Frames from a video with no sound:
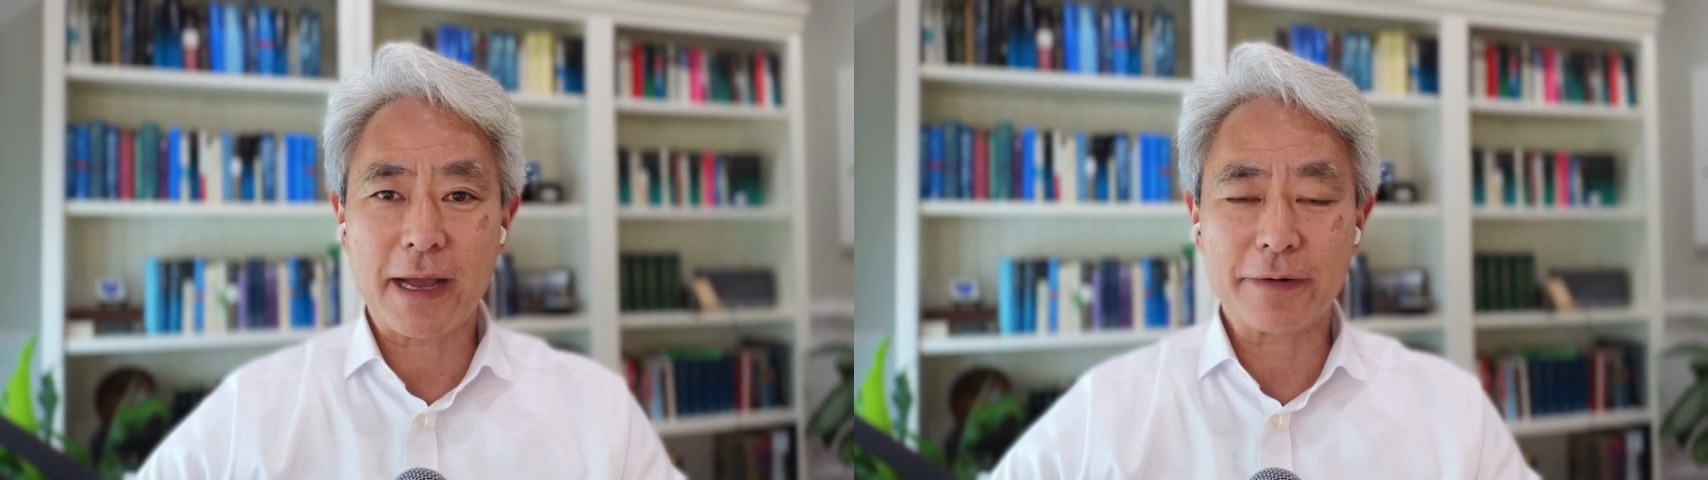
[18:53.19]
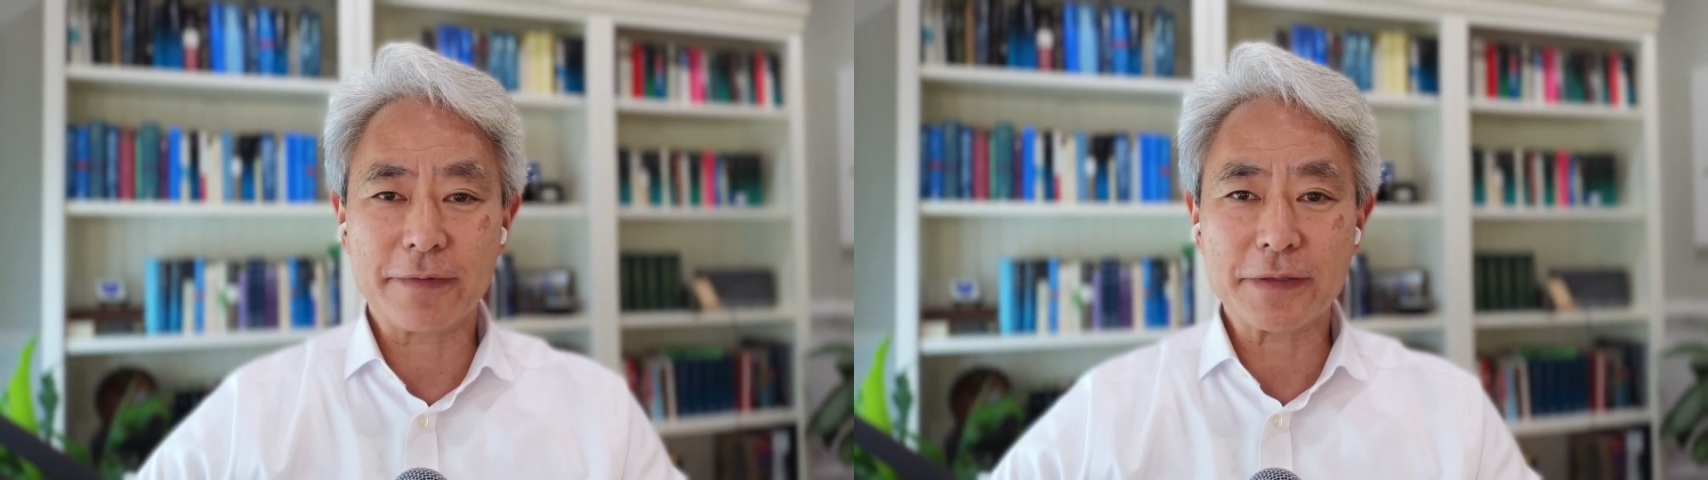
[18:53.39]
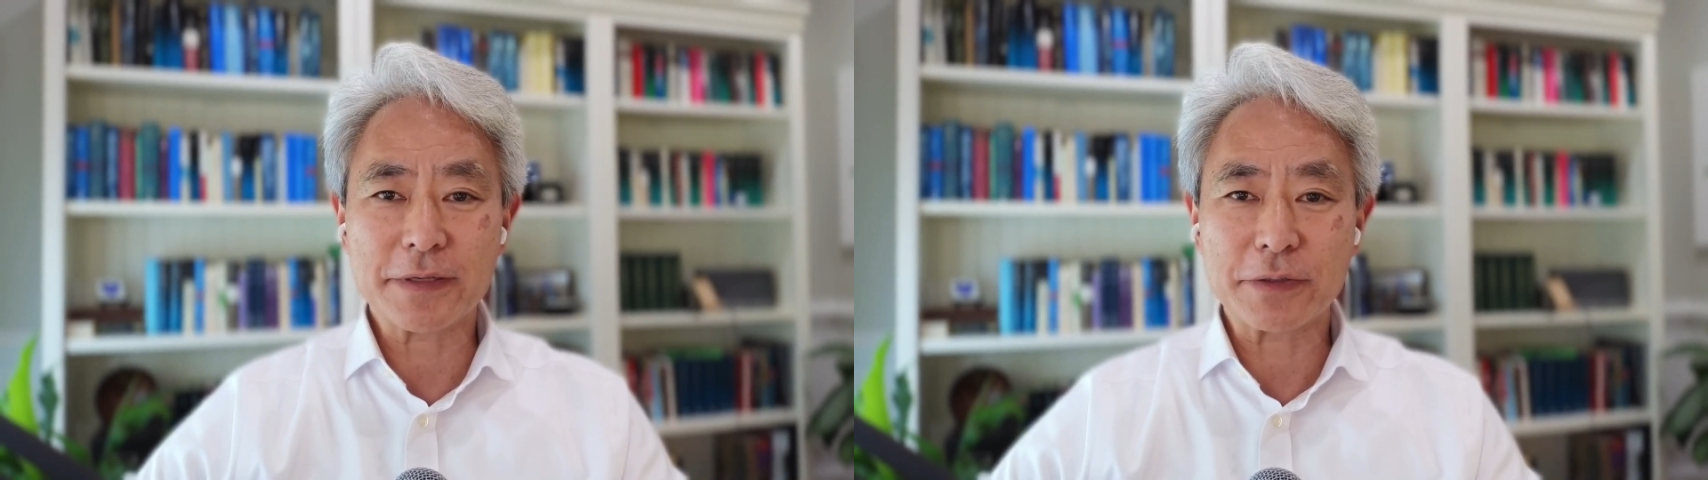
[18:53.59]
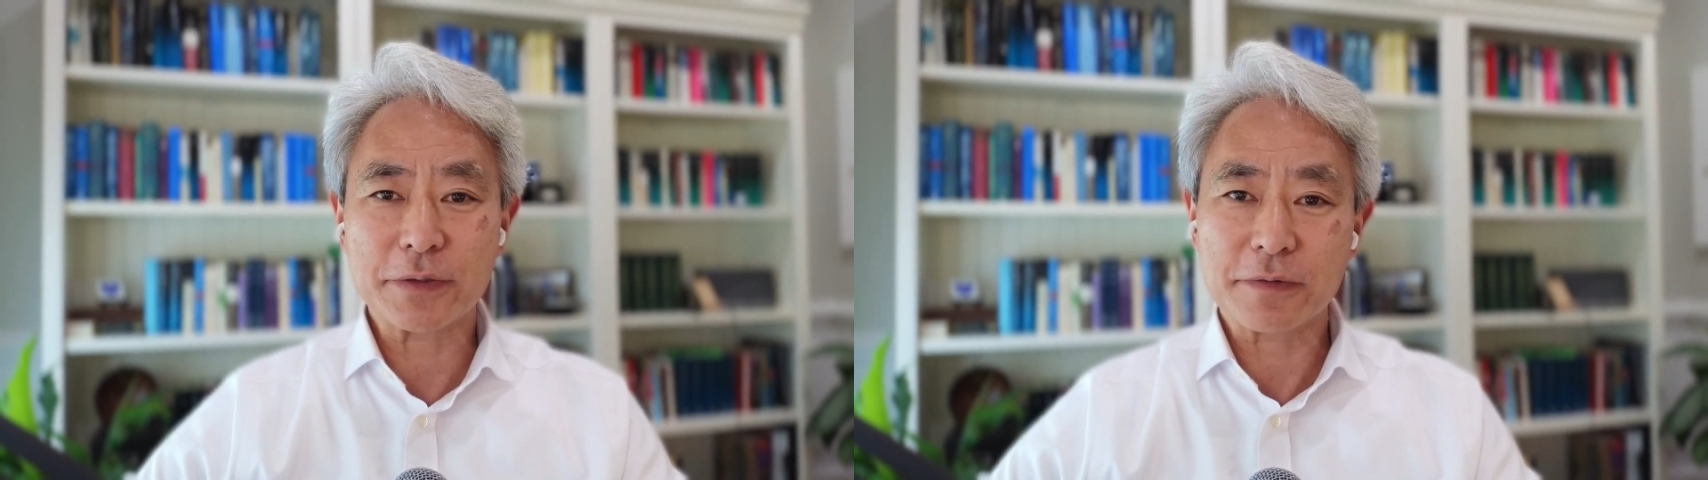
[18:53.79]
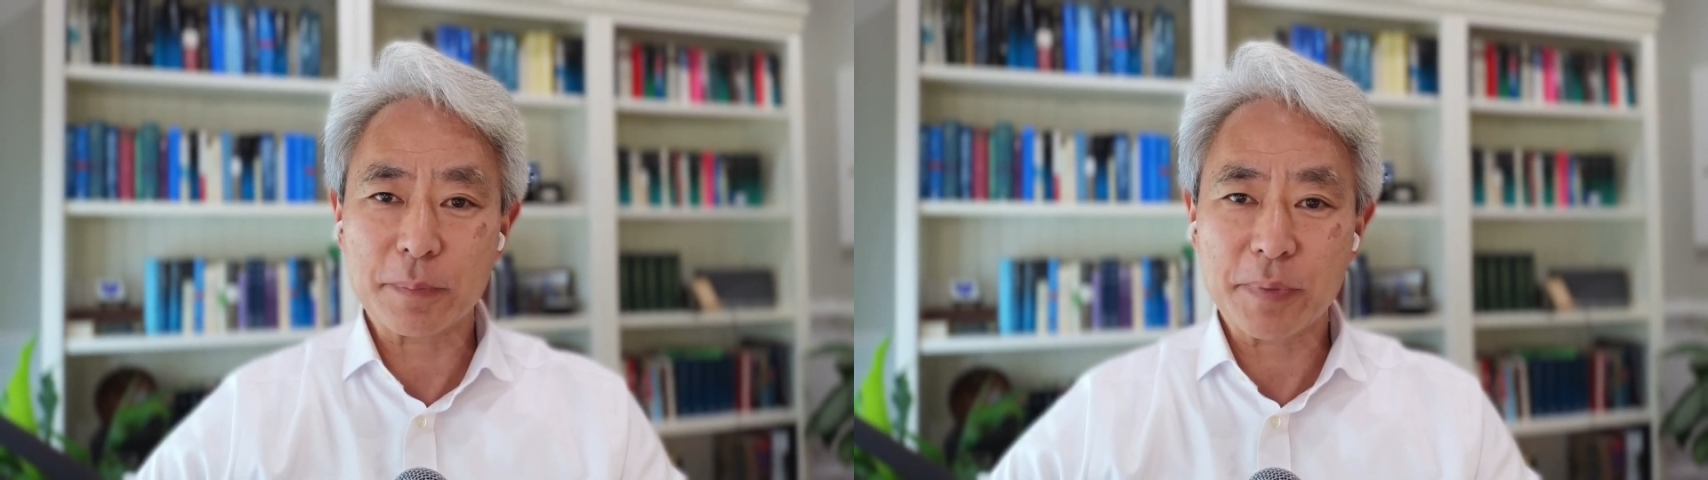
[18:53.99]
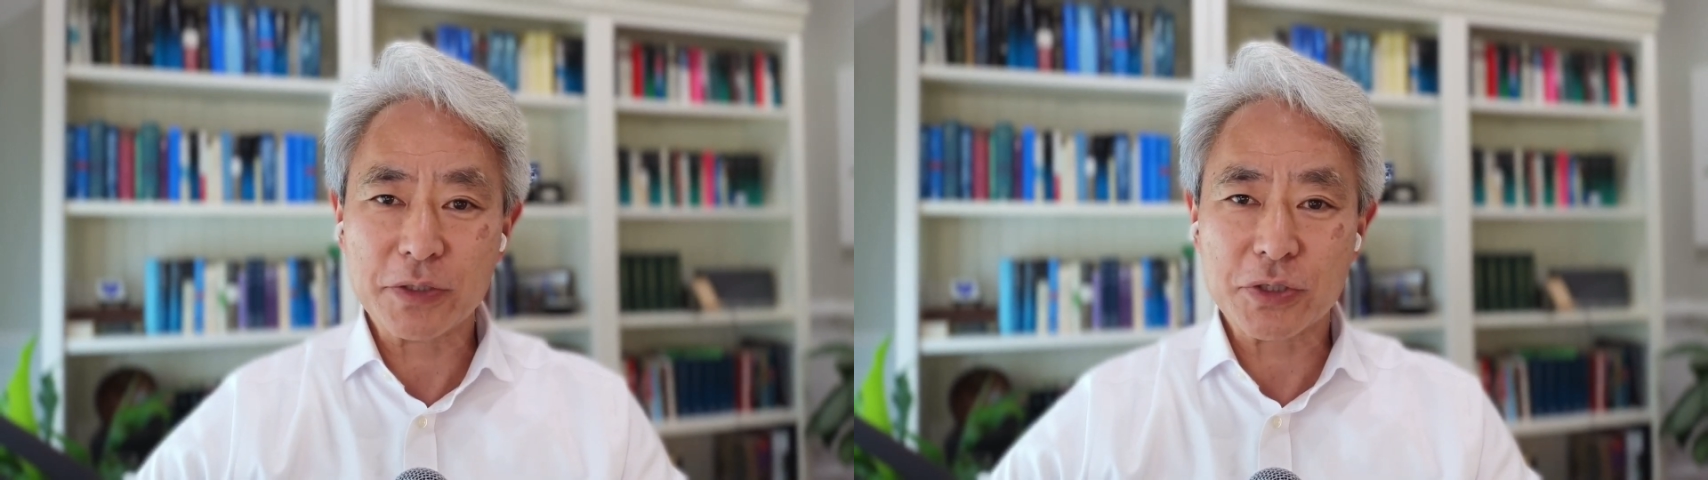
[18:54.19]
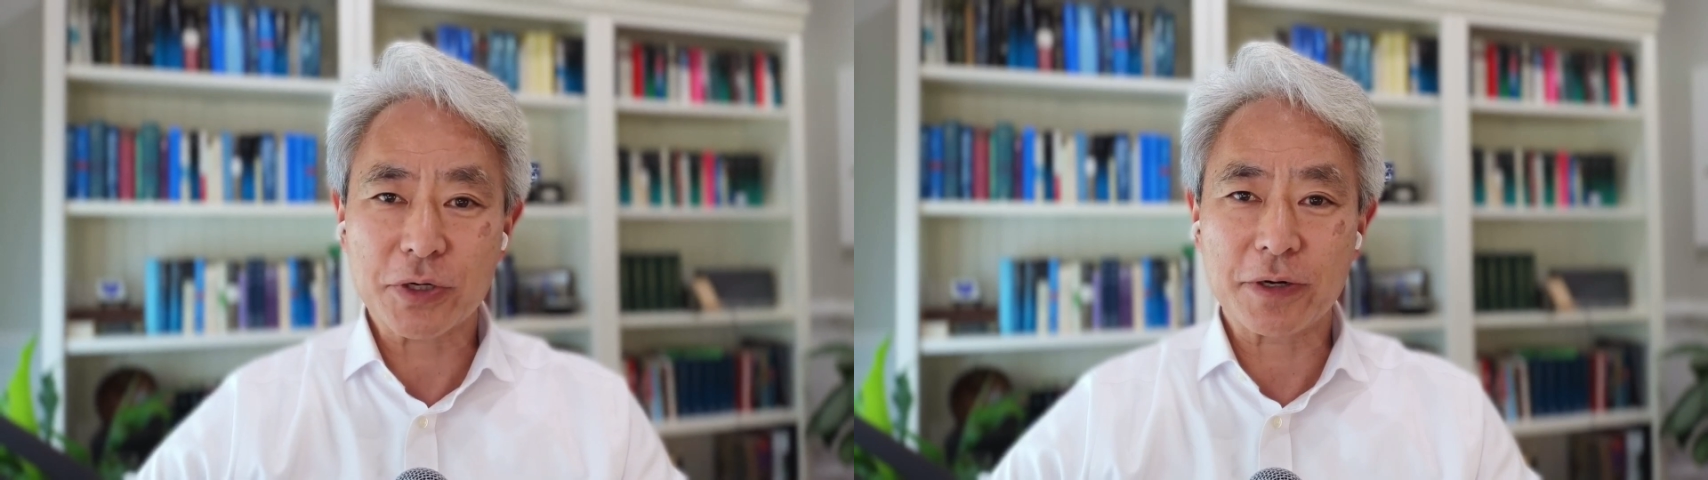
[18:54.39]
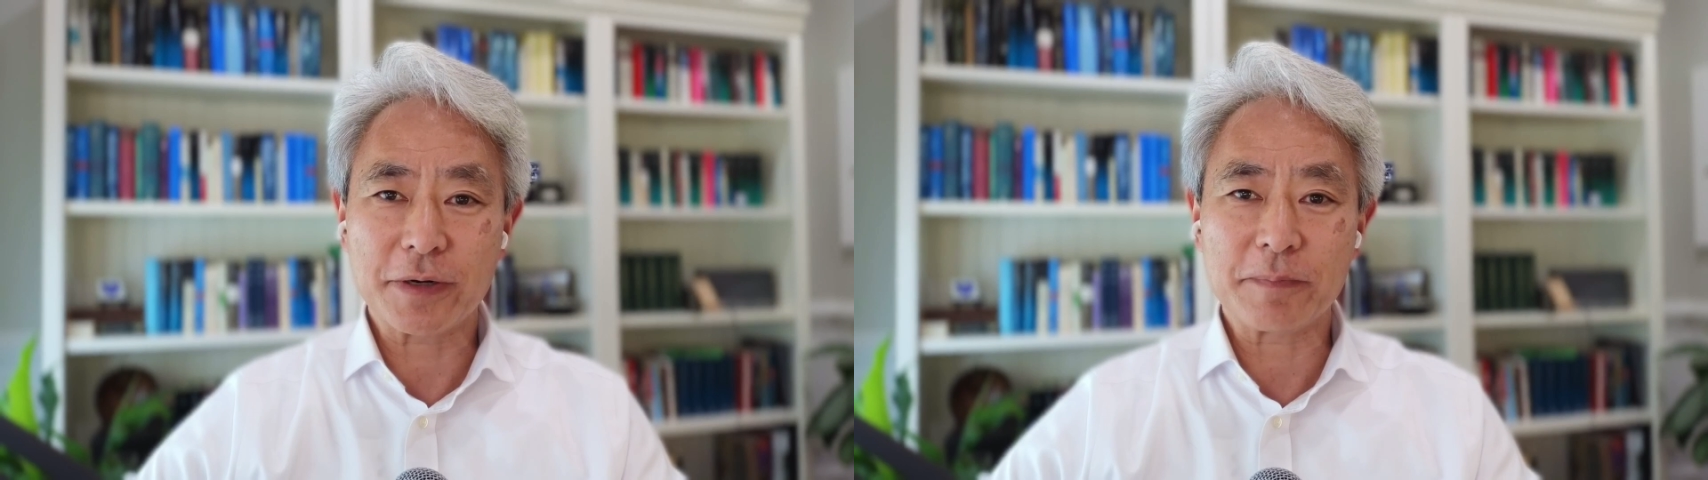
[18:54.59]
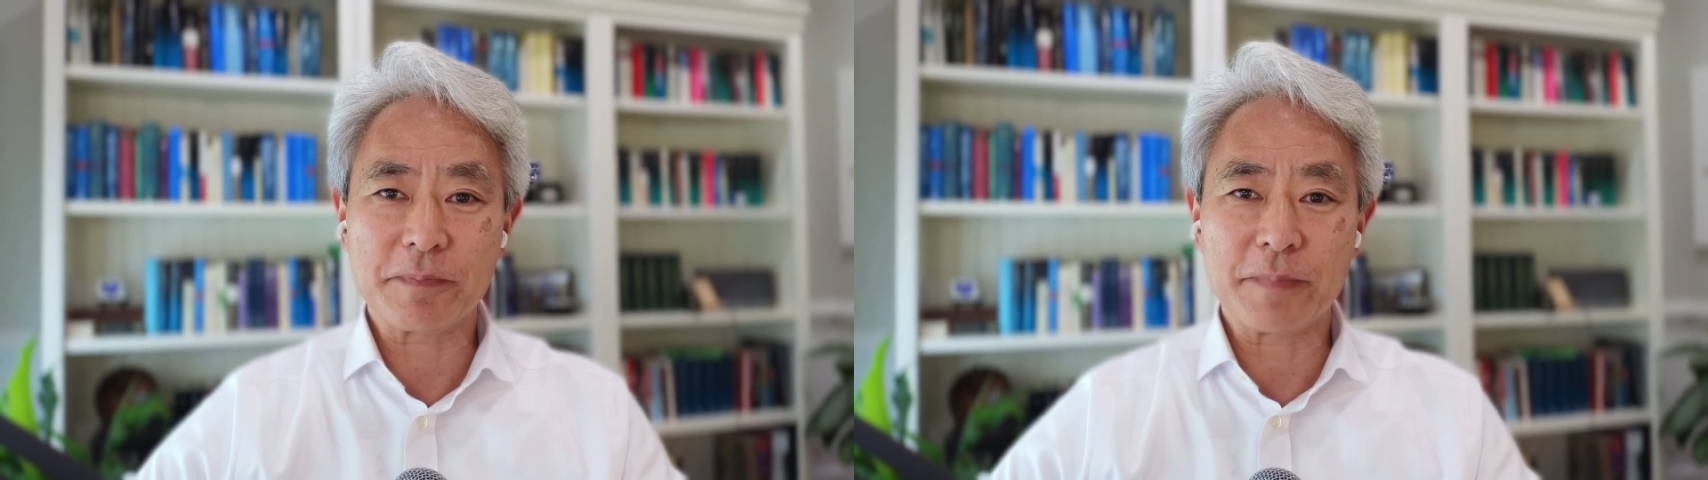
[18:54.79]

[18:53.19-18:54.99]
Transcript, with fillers: out of the center of the picture and